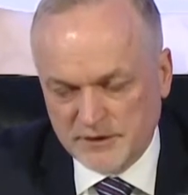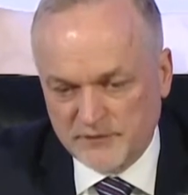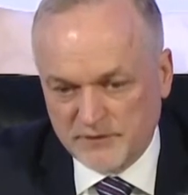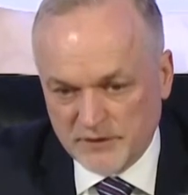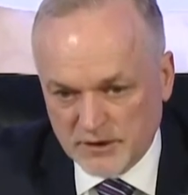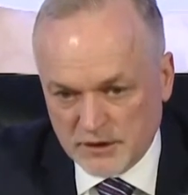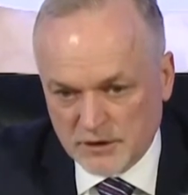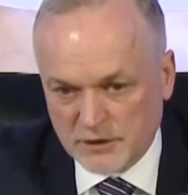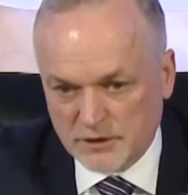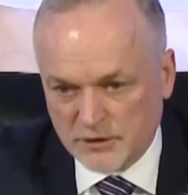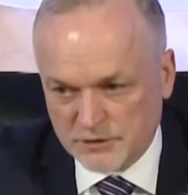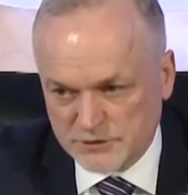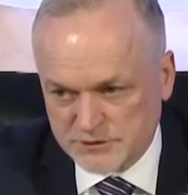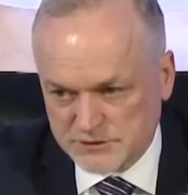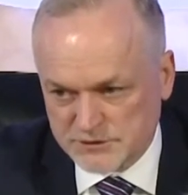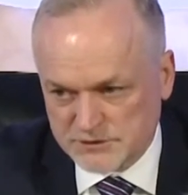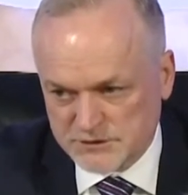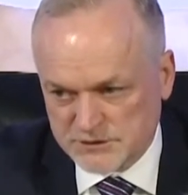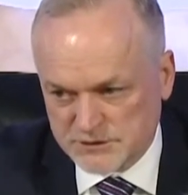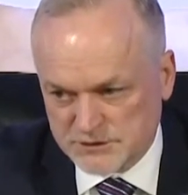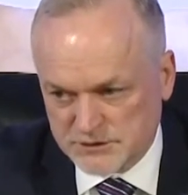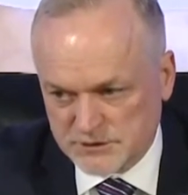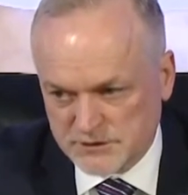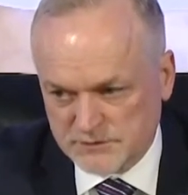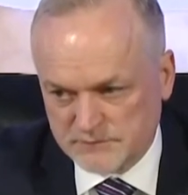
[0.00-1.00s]
So
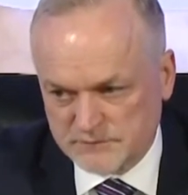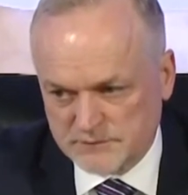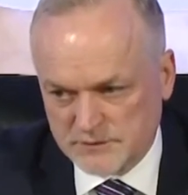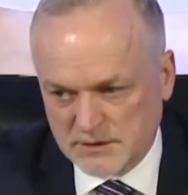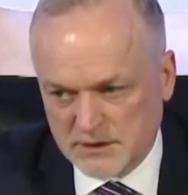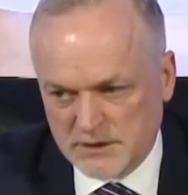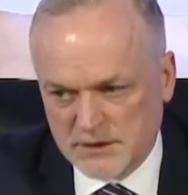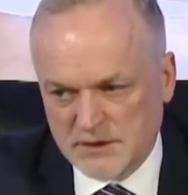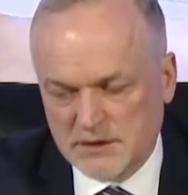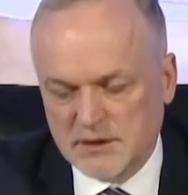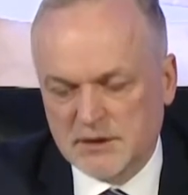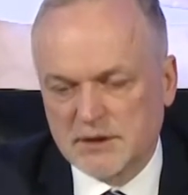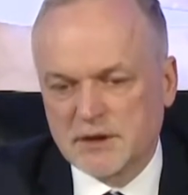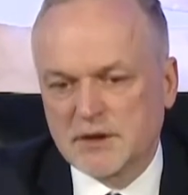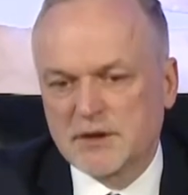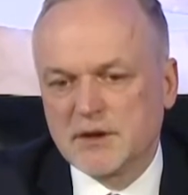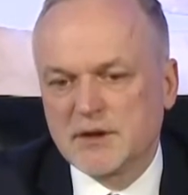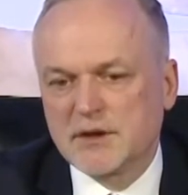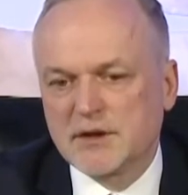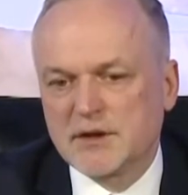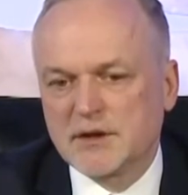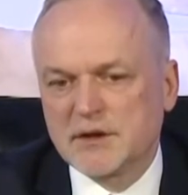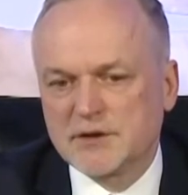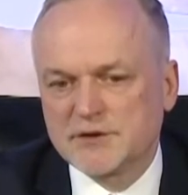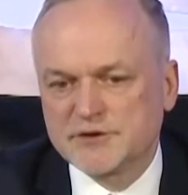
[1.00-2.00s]
these
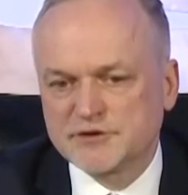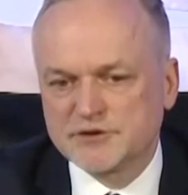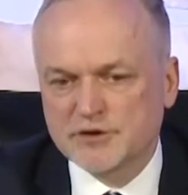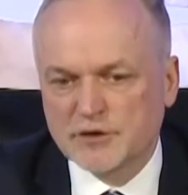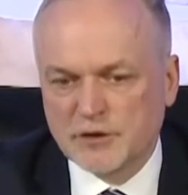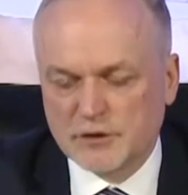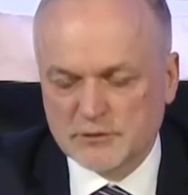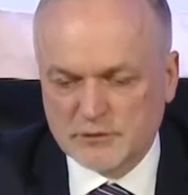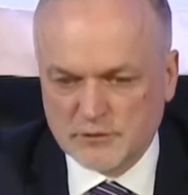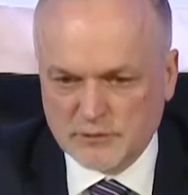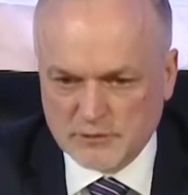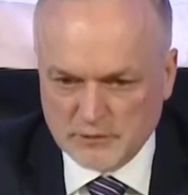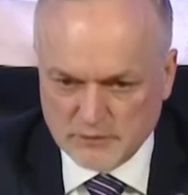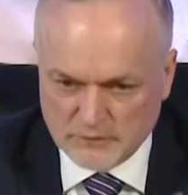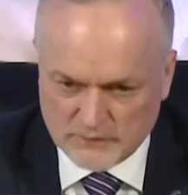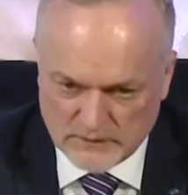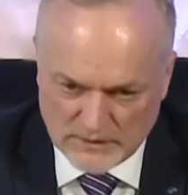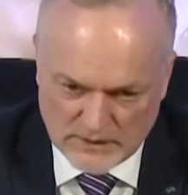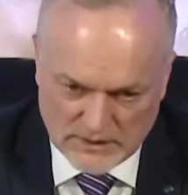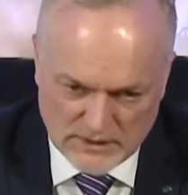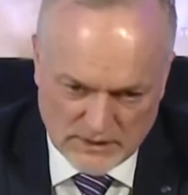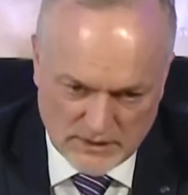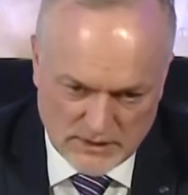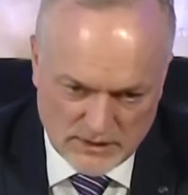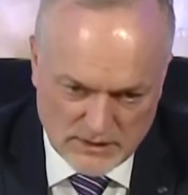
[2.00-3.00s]
figures, these
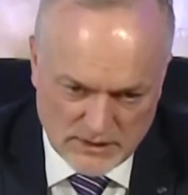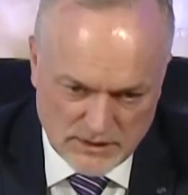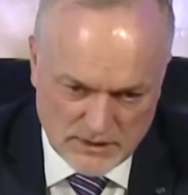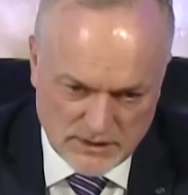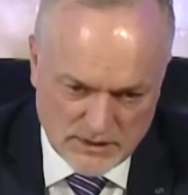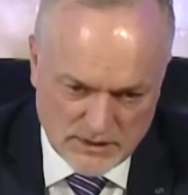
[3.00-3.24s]
amounts,